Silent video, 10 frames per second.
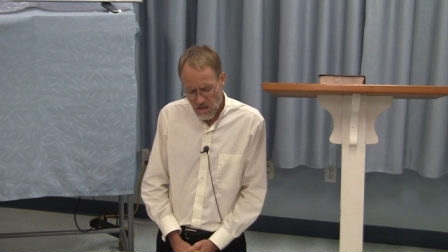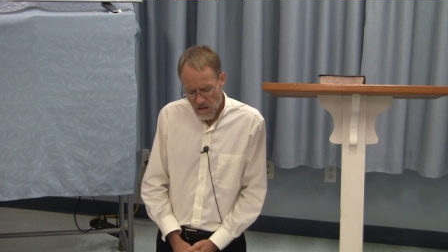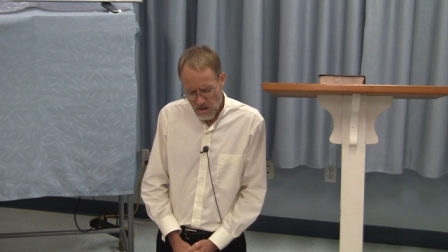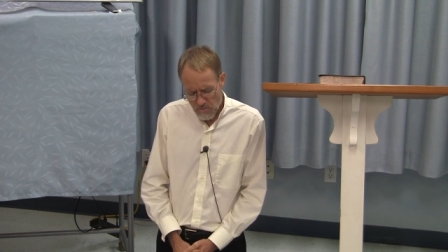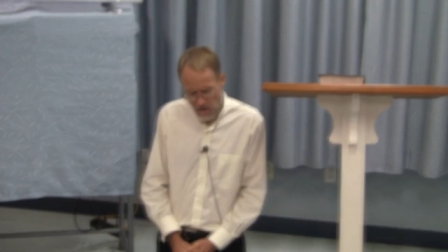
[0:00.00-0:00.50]

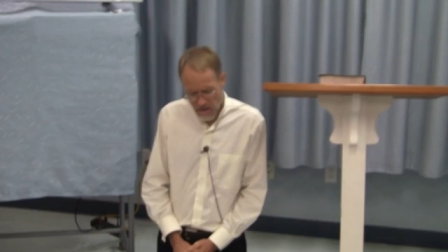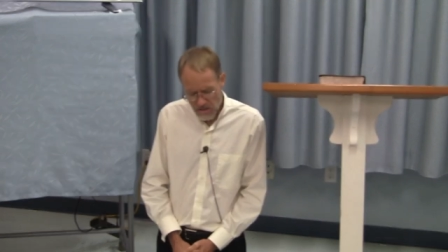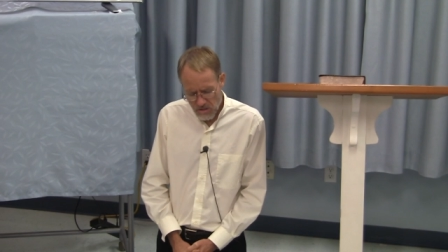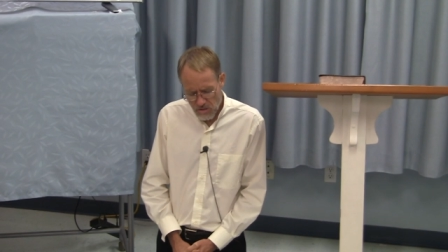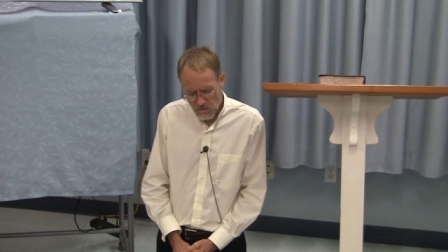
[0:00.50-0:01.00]
I pray
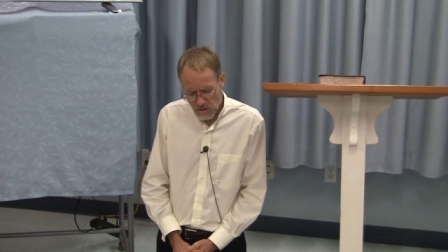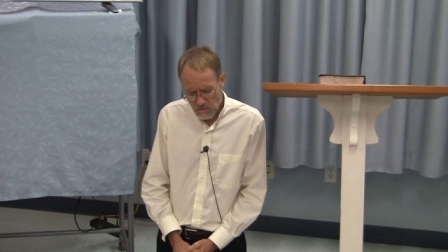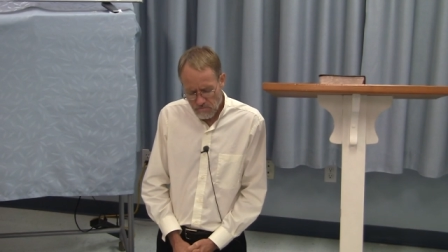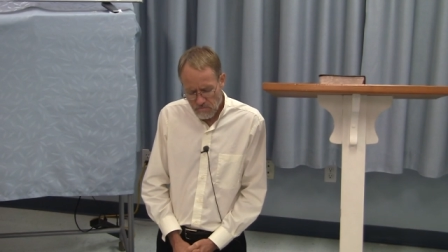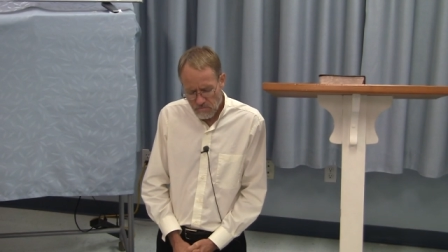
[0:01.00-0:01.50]
that you
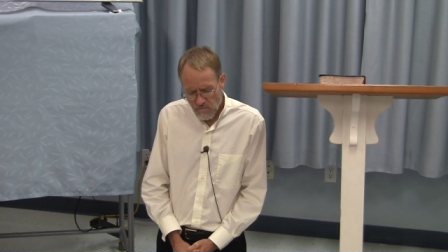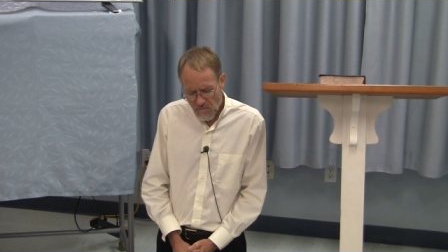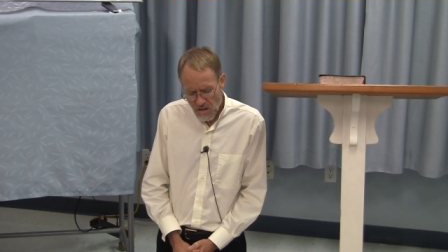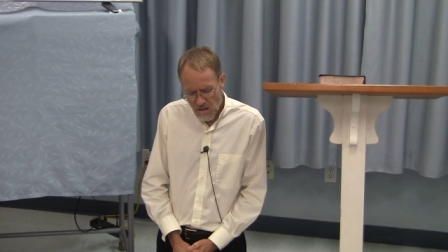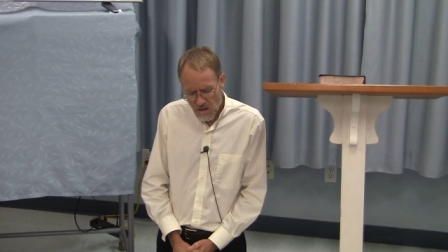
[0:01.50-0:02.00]
will,
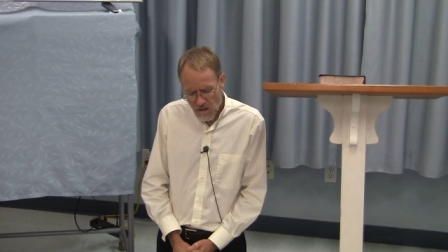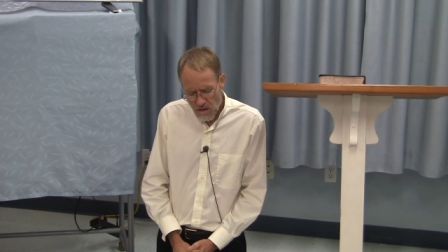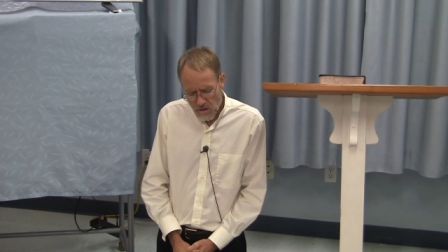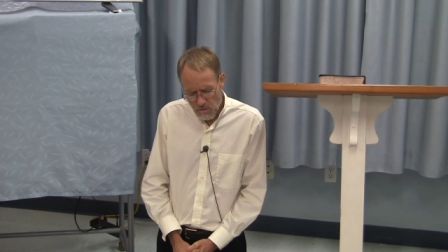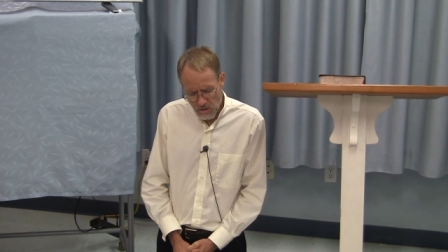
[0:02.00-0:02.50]

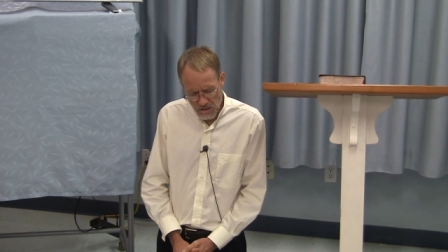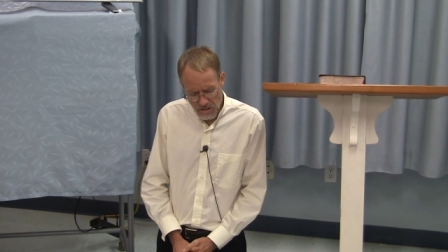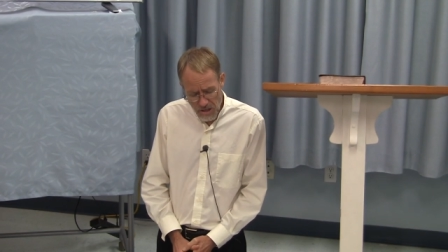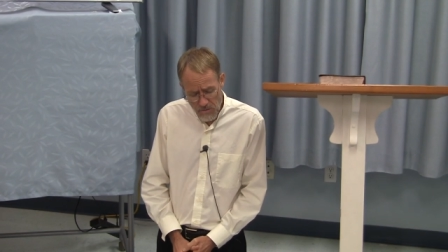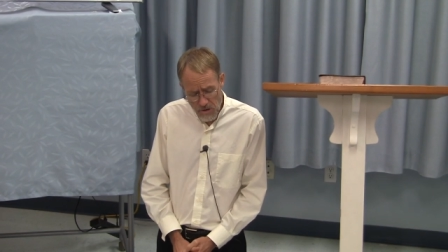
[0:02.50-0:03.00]
will
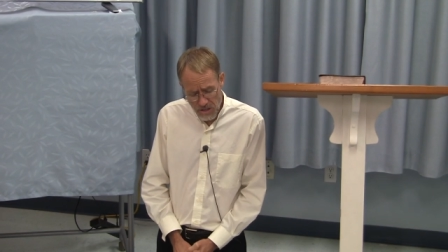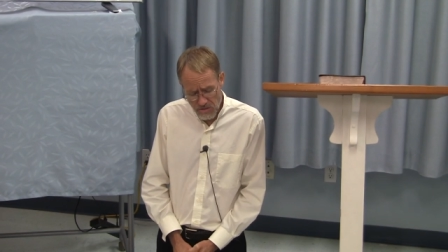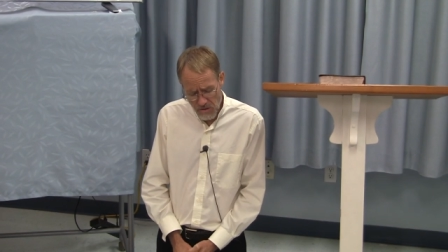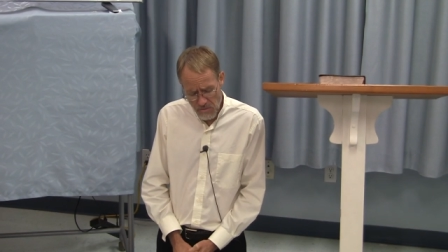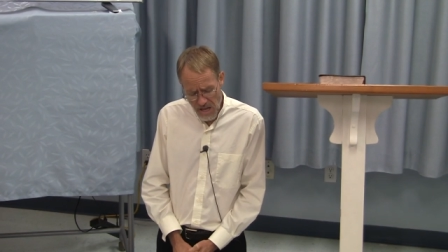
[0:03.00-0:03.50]
deliver us
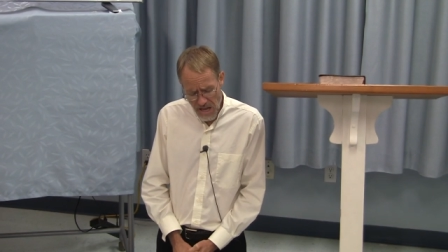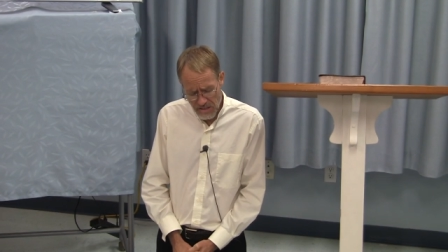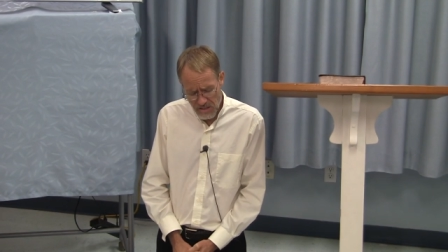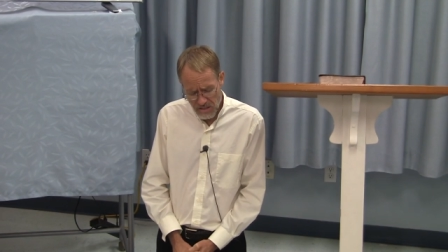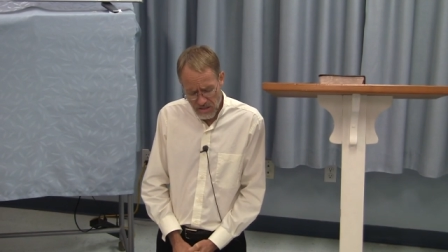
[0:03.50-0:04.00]
from
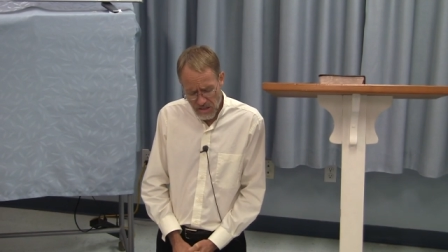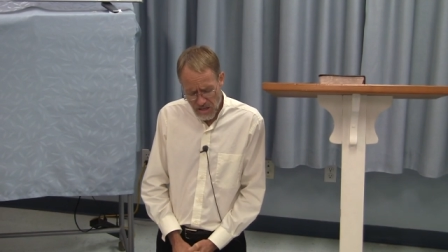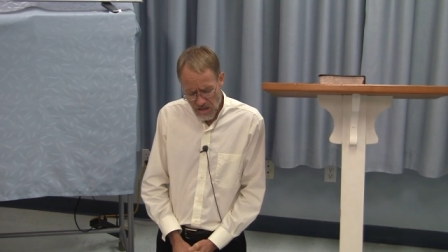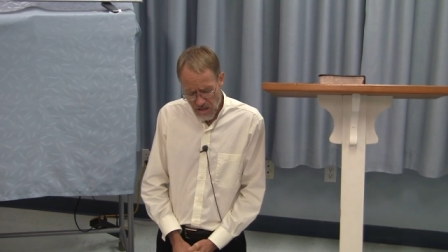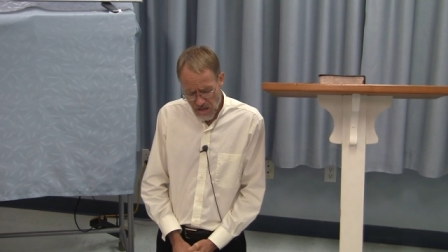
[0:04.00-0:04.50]
that and,
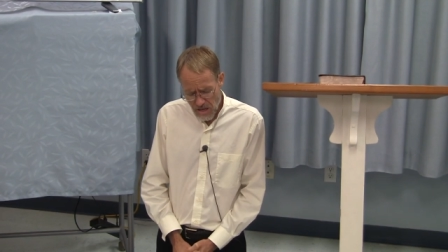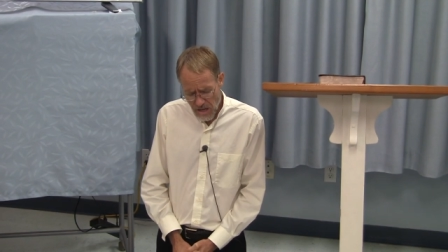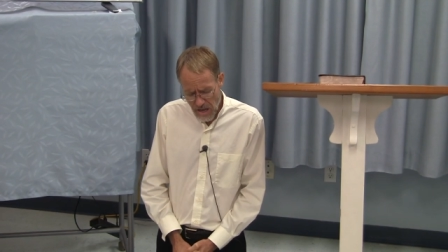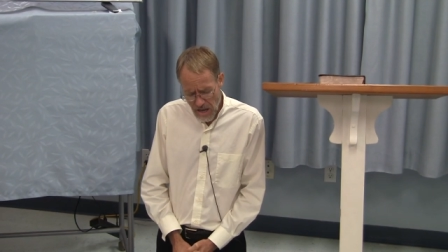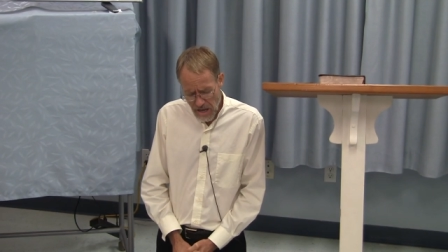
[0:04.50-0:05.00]

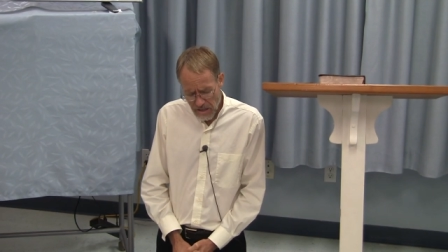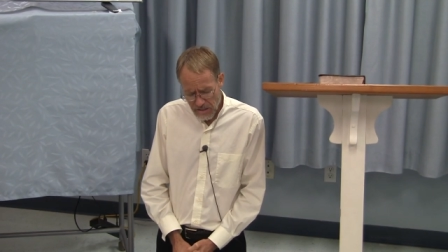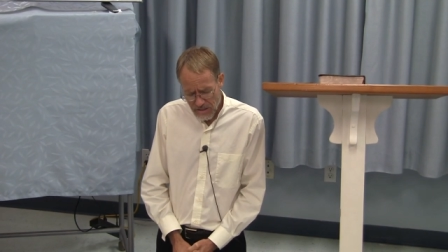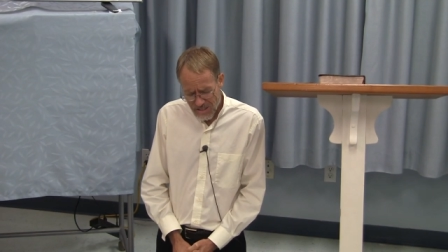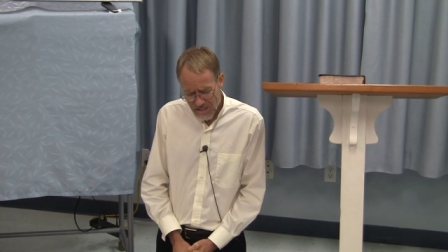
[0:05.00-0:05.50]

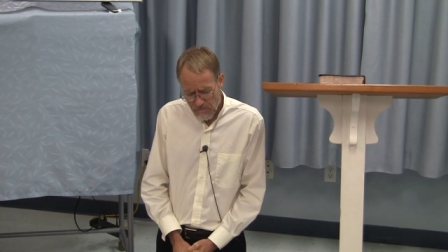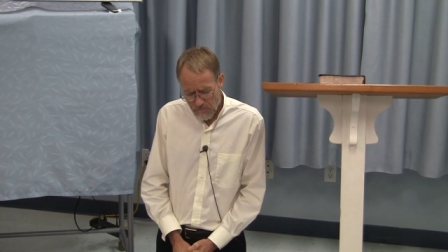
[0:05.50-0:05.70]
and